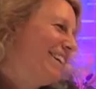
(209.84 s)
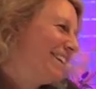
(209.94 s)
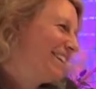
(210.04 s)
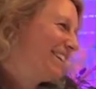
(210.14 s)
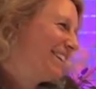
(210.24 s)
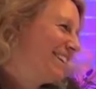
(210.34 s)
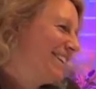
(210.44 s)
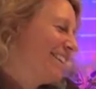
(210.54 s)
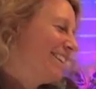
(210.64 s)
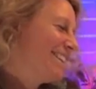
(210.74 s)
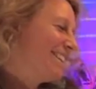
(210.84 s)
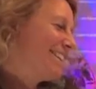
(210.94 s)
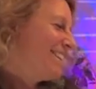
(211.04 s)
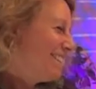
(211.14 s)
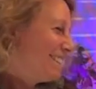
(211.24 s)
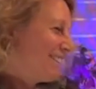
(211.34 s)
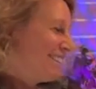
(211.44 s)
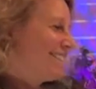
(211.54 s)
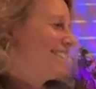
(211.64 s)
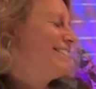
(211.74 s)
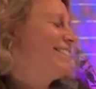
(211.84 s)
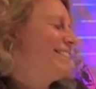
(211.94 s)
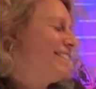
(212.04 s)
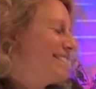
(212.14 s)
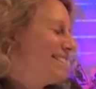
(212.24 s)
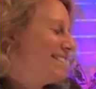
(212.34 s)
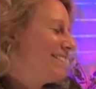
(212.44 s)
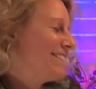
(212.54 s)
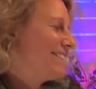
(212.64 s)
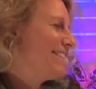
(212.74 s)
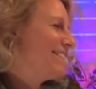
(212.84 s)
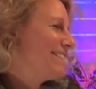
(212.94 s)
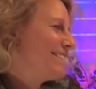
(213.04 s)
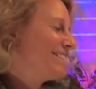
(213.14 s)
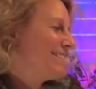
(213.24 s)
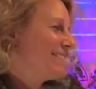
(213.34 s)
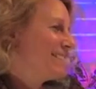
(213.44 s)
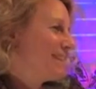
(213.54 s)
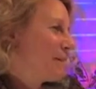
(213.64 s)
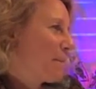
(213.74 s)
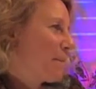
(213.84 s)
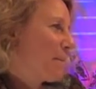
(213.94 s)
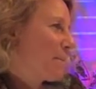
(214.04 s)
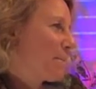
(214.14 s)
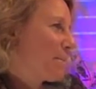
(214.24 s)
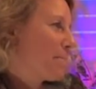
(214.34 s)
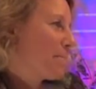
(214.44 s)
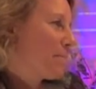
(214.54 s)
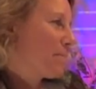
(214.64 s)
The person shown says nothing.